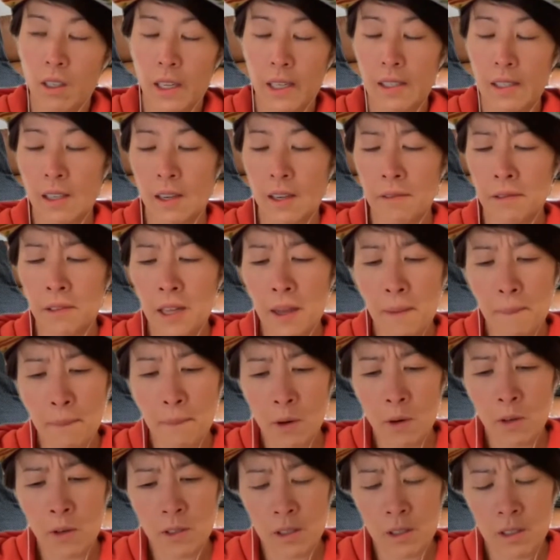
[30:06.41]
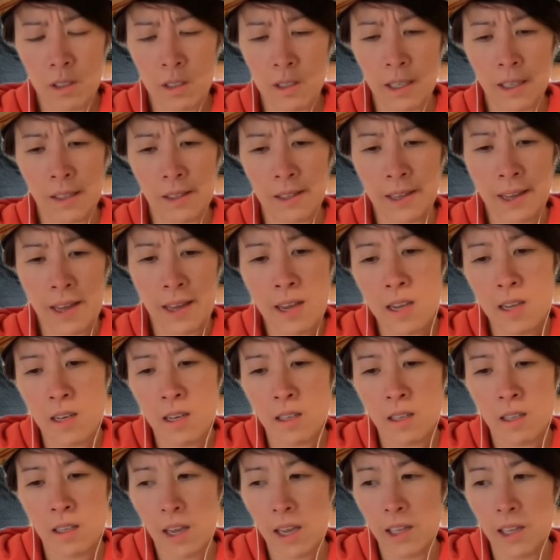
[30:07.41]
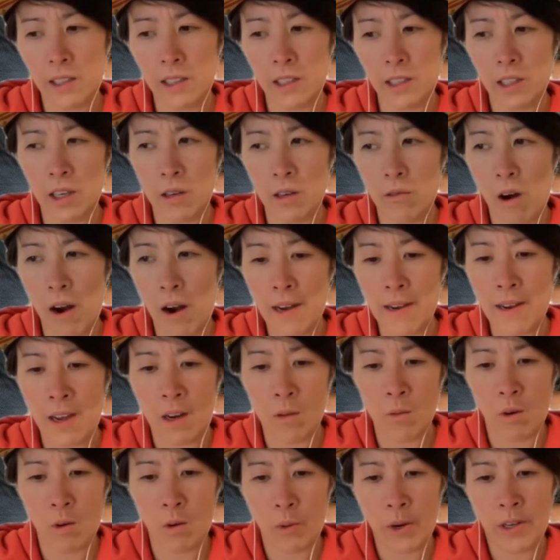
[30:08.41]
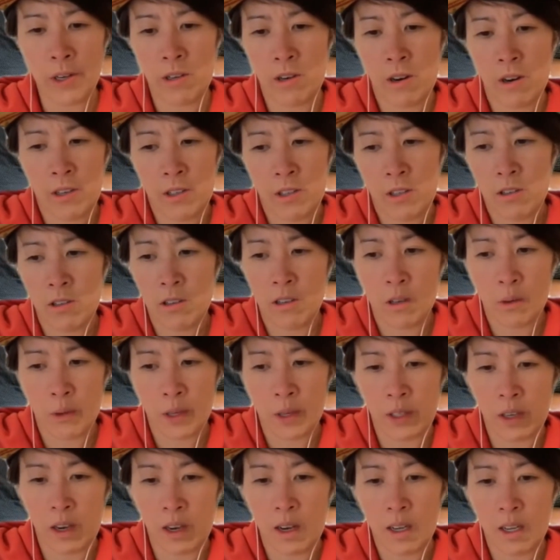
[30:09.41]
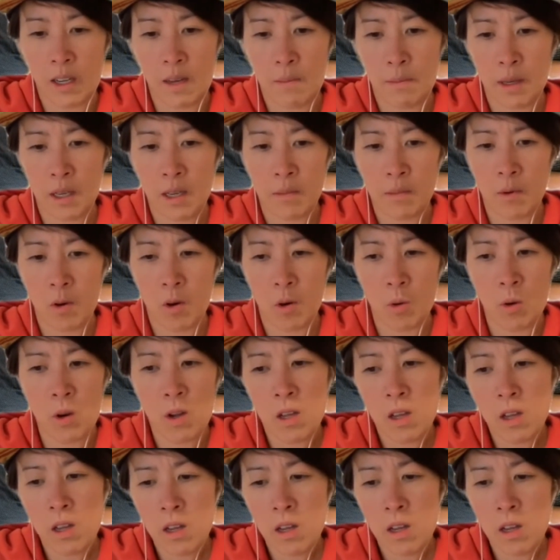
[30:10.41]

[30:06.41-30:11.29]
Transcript: It's definitely important to delegate. And, right now what we're trying to do is hire people